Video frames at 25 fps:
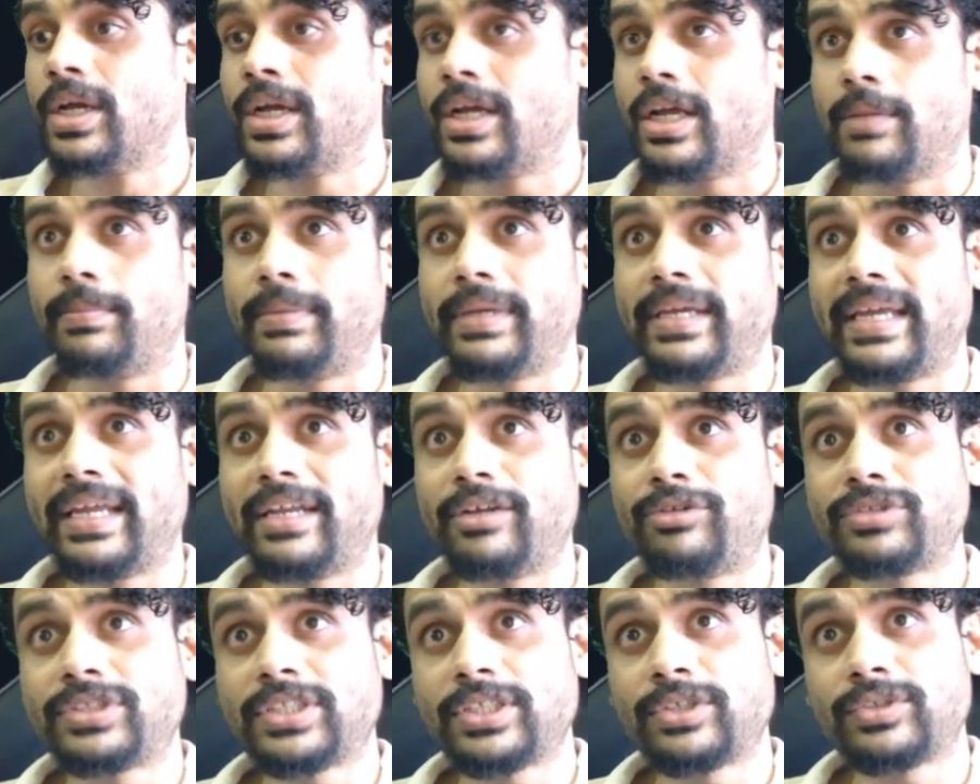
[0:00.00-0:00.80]
It'll be
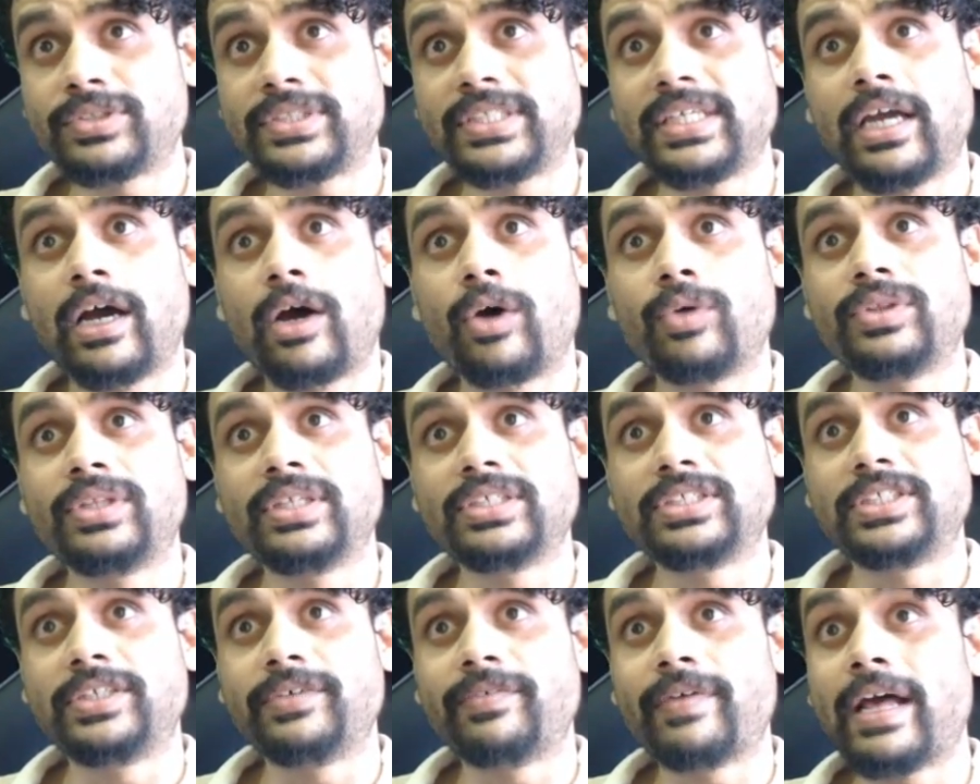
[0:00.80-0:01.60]
interesting to see how
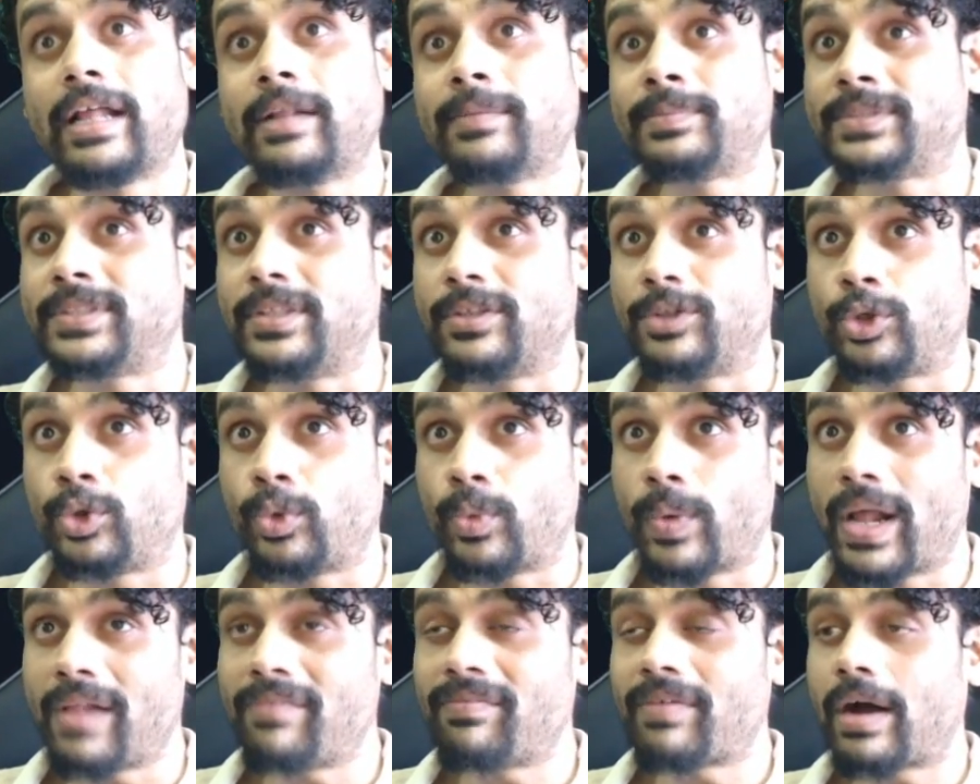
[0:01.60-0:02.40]
this develops. The
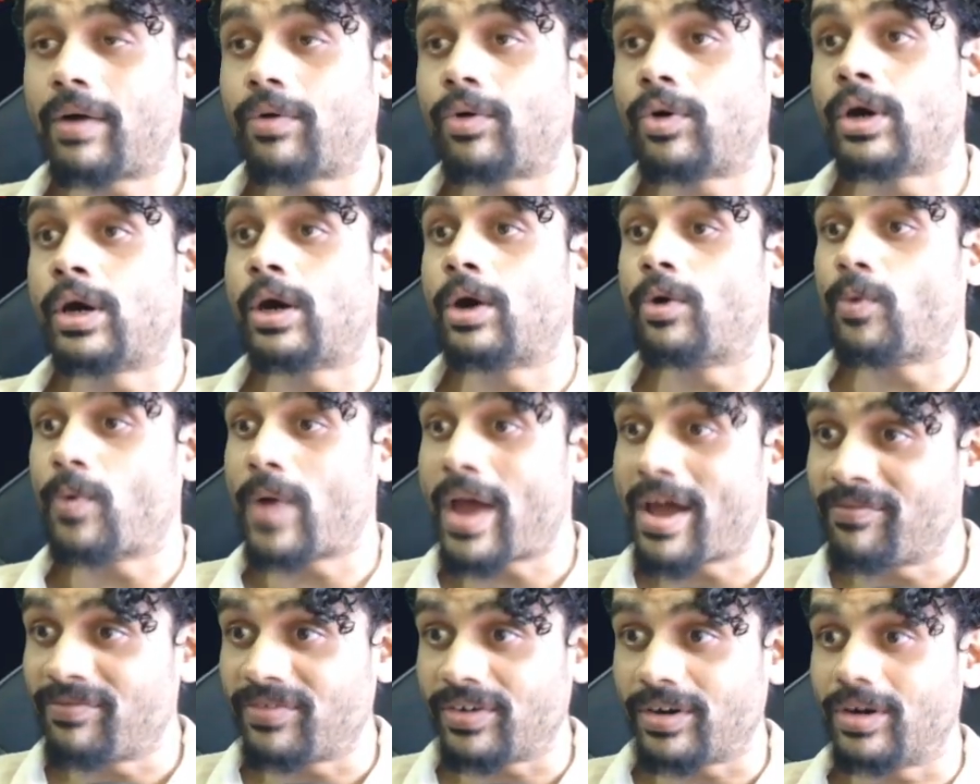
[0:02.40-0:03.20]
12-hour,
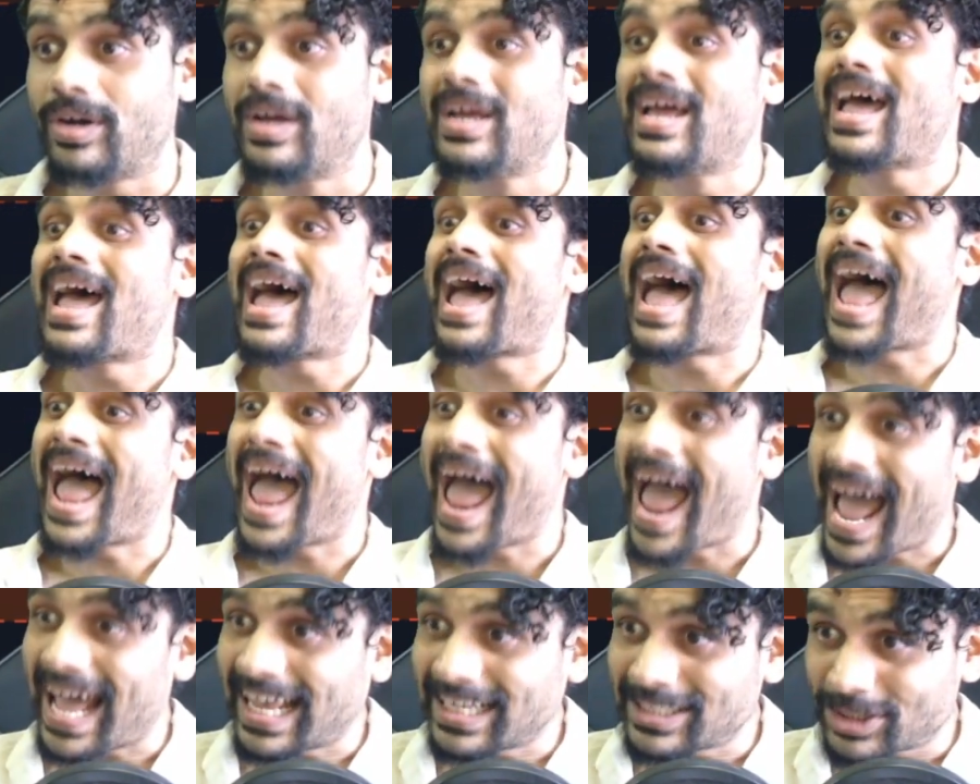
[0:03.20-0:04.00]
however,
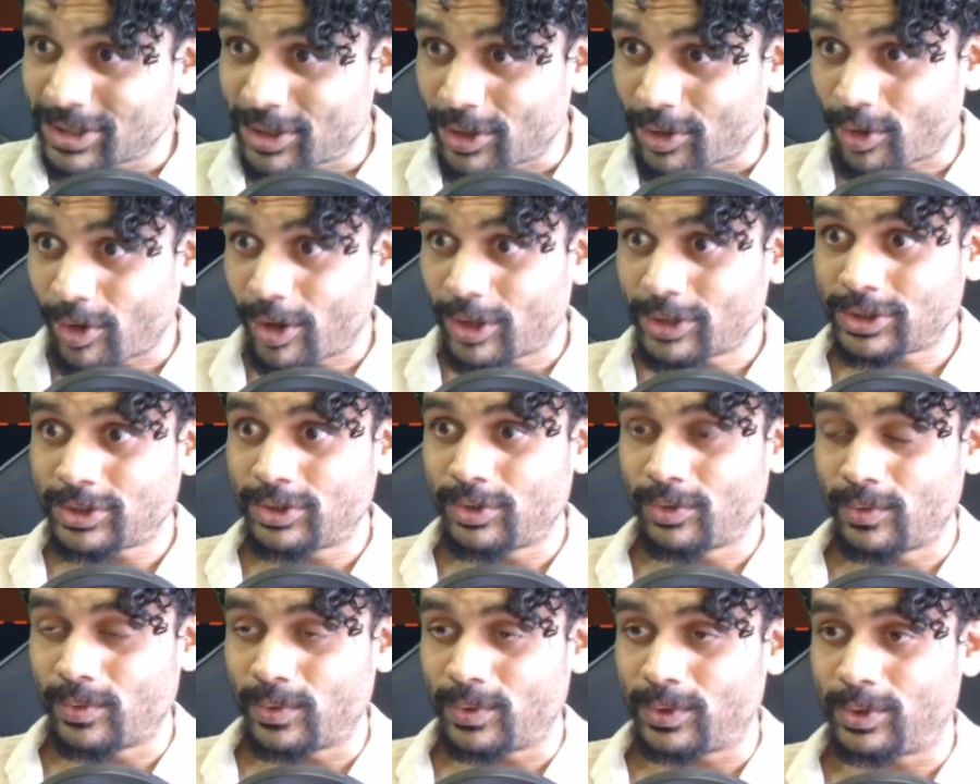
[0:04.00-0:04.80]
has crossed
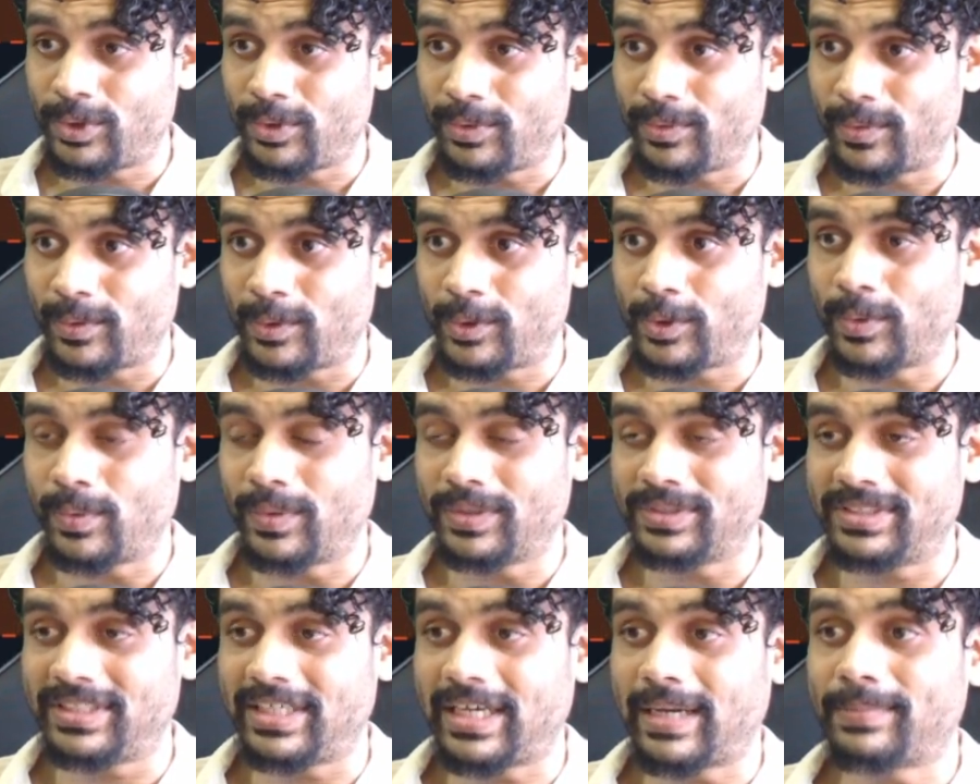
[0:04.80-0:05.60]

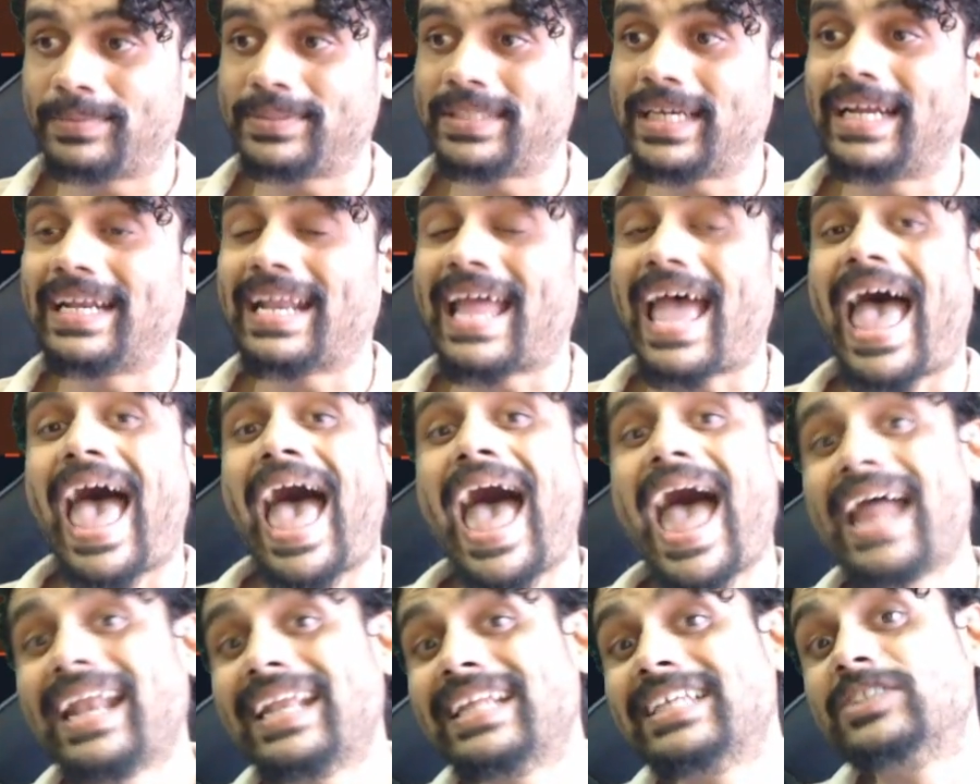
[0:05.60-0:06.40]
towards the upside
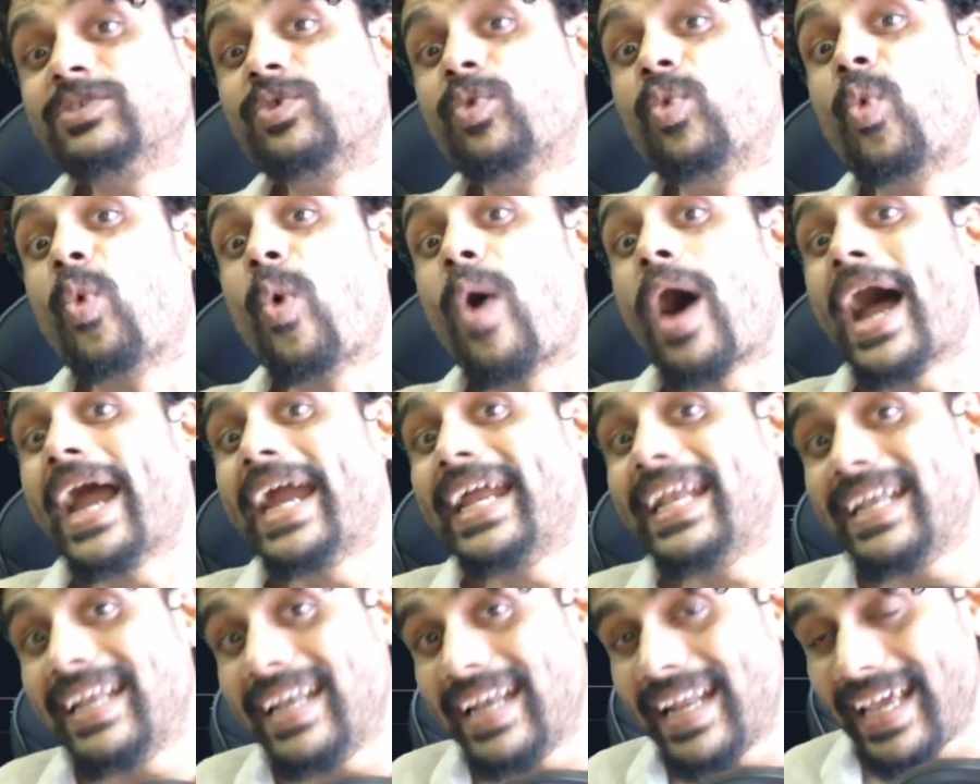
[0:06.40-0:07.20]
and is
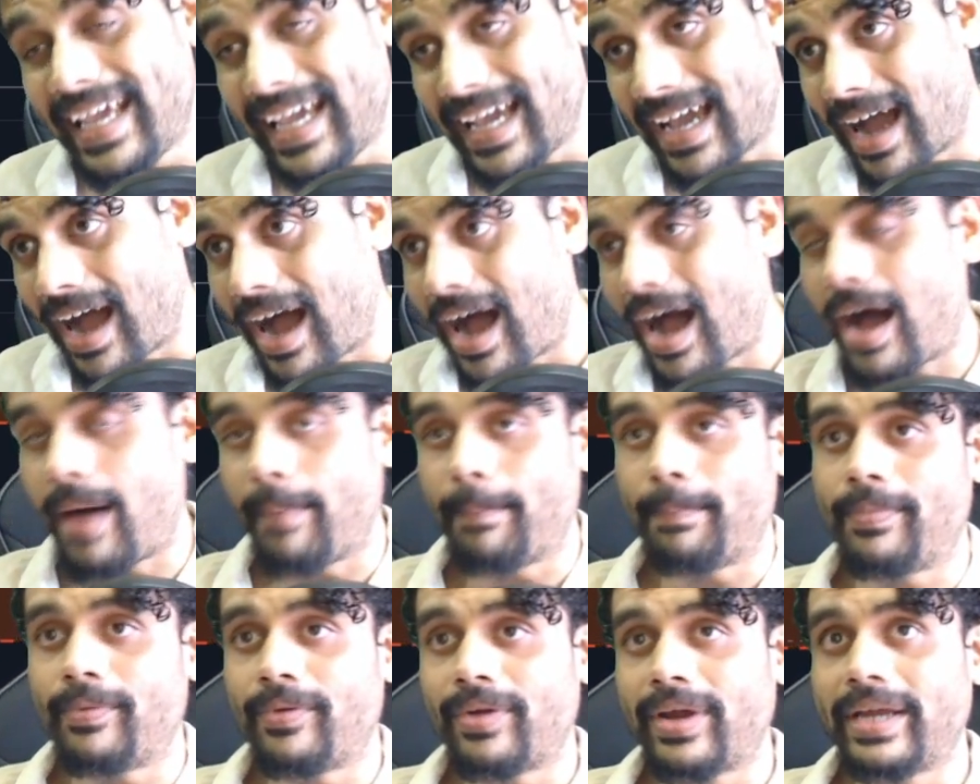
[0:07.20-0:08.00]
widening
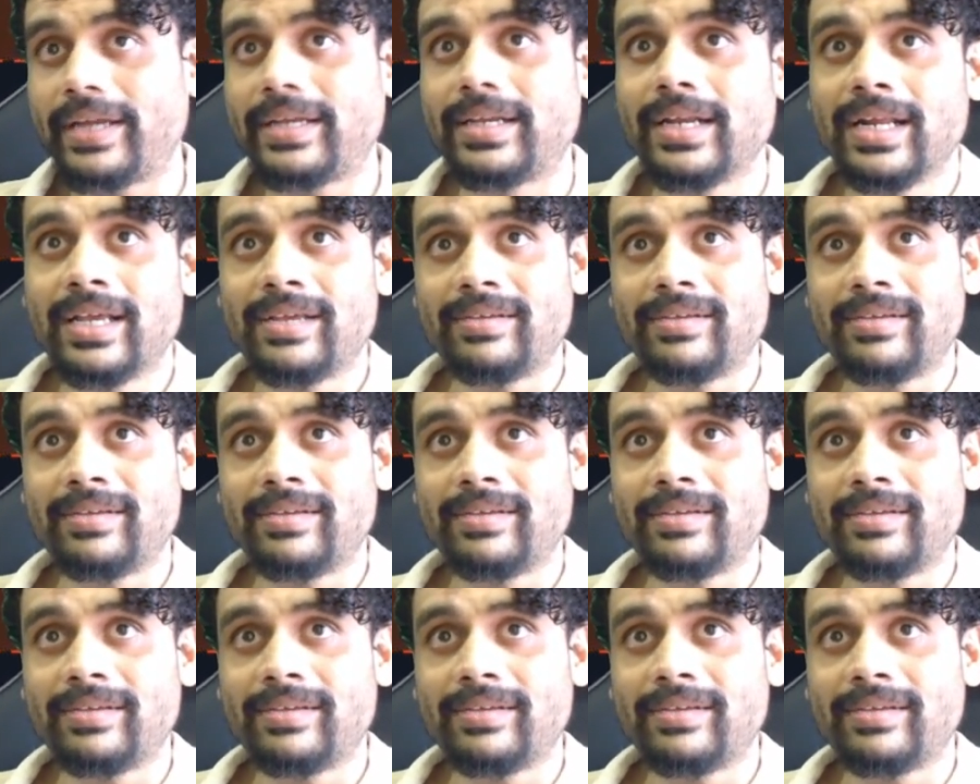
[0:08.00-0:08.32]
up, right?